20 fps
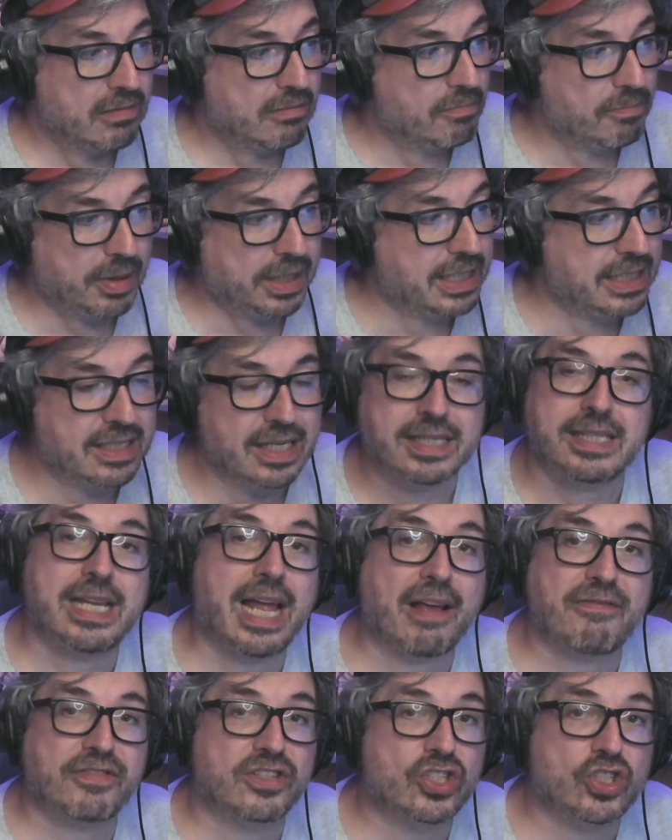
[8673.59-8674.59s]
But he doesn't
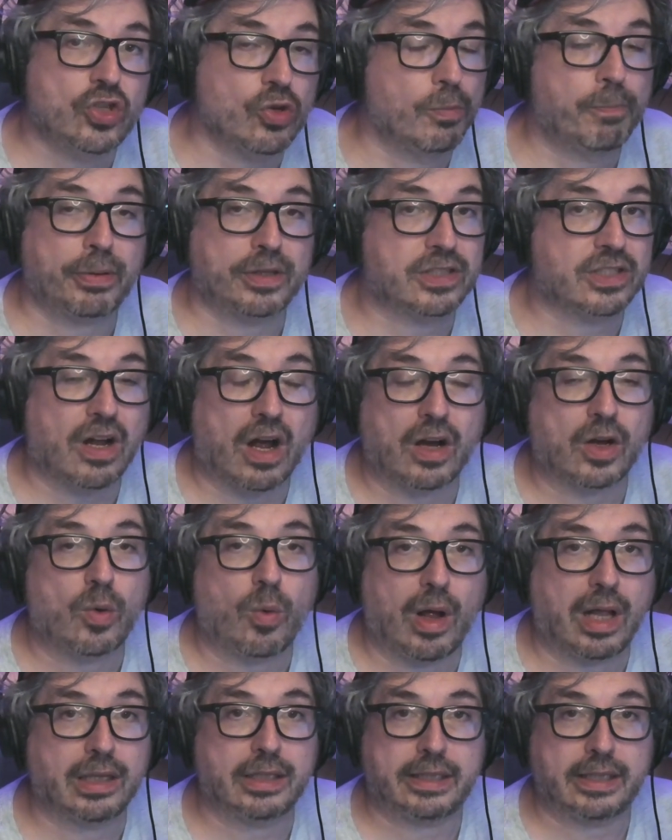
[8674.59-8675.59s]
have superstar
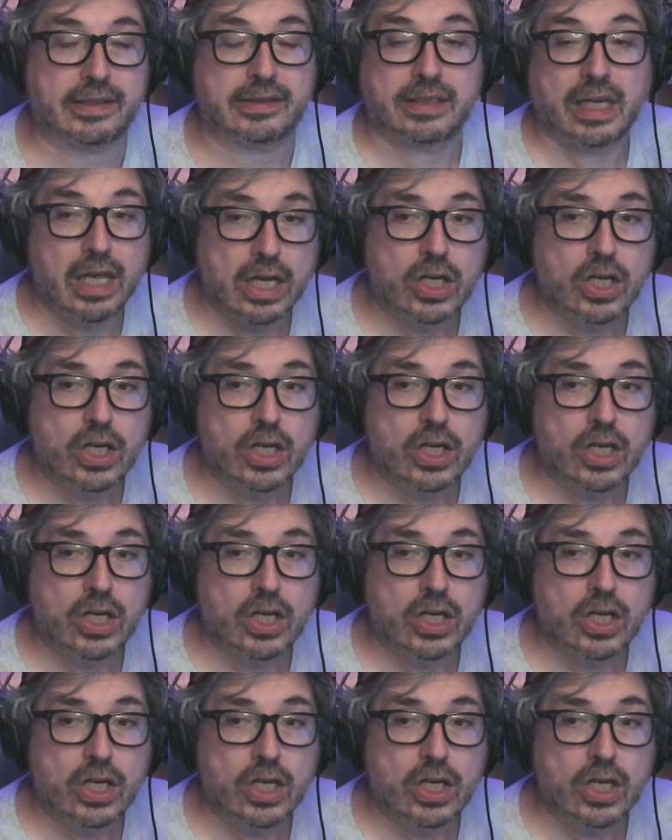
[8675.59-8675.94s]
qualities.